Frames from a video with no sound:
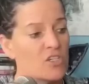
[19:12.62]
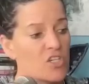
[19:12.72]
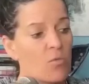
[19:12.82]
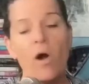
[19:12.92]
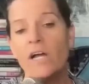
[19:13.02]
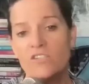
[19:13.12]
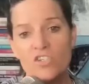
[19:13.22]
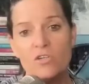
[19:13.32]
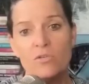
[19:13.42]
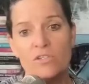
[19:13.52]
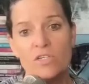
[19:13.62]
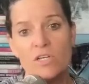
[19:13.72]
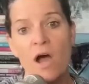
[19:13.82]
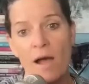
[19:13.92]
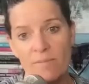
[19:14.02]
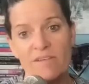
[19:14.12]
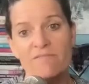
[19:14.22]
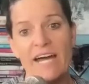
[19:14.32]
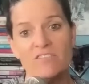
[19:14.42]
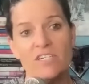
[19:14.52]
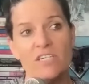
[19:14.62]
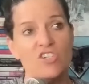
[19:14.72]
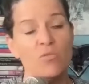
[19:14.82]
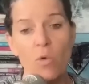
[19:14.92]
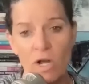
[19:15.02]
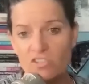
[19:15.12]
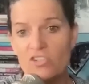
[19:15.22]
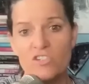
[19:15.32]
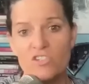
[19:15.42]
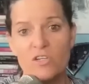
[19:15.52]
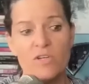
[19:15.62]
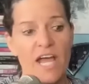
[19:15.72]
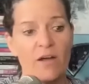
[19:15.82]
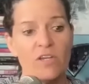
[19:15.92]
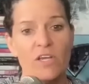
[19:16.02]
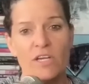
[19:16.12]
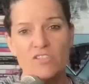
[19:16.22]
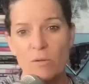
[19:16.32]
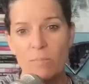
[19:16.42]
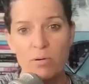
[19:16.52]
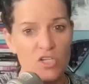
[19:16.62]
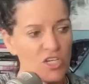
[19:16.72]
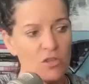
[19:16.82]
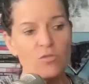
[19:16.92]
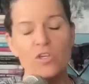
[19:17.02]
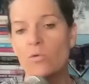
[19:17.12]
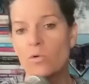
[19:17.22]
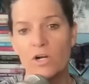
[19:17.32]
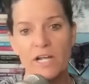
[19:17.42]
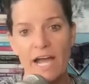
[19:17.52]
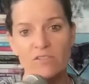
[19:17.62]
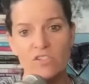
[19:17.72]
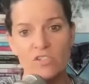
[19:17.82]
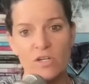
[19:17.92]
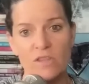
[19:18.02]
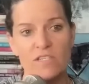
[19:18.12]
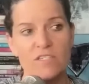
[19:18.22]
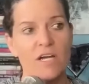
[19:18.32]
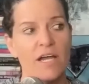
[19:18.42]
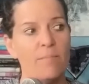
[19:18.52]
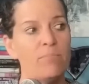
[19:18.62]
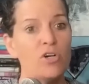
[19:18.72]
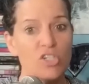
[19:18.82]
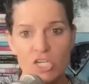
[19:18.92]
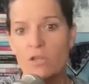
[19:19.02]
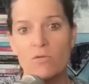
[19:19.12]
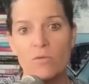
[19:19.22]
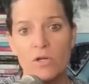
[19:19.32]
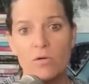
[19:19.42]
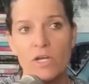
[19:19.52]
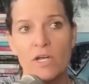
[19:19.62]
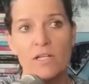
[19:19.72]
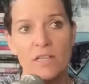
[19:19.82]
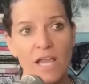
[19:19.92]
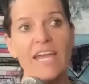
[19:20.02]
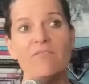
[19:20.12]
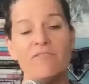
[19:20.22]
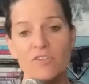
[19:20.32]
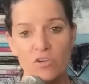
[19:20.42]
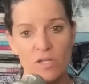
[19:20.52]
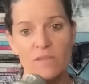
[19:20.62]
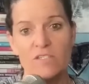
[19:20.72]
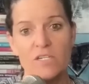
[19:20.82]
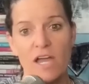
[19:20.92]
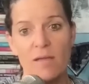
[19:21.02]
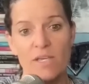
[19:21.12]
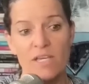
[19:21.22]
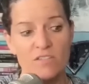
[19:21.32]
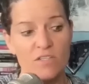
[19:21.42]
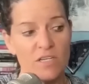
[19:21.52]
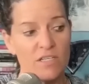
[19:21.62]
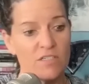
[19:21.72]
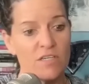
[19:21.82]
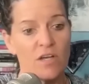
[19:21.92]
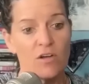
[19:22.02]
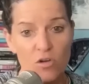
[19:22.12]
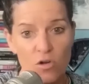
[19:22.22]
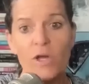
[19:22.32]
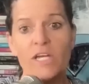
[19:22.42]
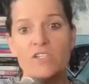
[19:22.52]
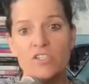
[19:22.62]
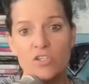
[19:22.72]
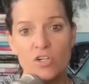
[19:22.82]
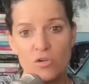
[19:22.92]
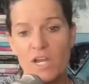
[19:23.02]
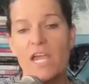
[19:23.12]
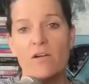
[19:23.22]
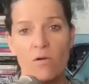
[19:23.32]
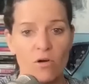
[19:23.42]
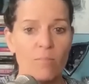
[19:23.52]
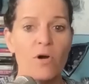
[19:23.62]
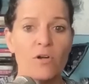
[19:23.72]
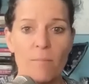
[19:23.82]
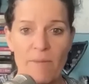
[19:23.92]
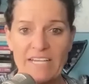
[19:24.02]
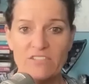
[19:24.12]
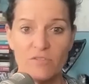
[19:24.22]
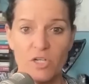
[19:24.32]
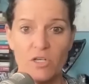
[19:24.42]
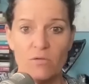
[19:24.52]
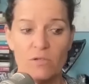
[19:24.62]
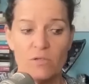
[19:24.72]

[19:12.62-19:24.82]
she wants you to not be fasting. She wants you to slow down. So pushing through your workouts during this time, pushing through life during this time is is going to create a hormonal mess for you.